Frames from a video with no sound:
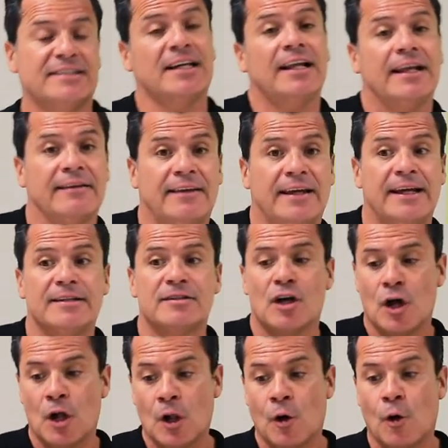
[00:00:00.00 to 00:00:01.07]
selling things,
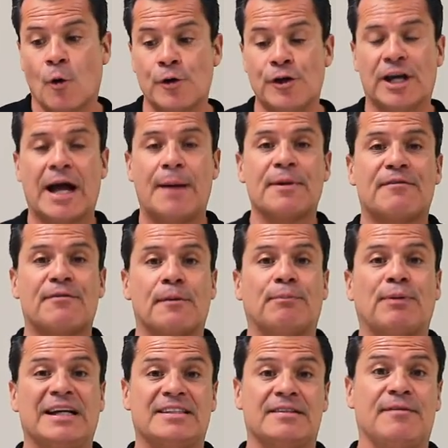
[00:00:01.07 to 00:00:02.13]
or you're coming from a
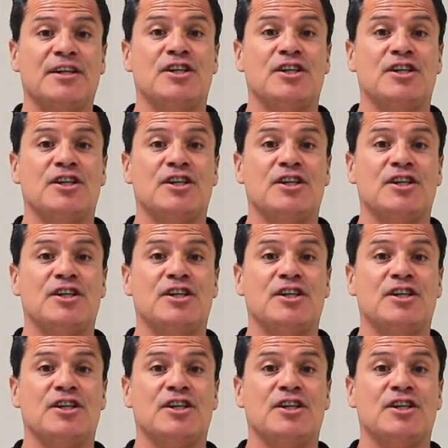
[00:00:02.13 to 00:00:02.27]
place of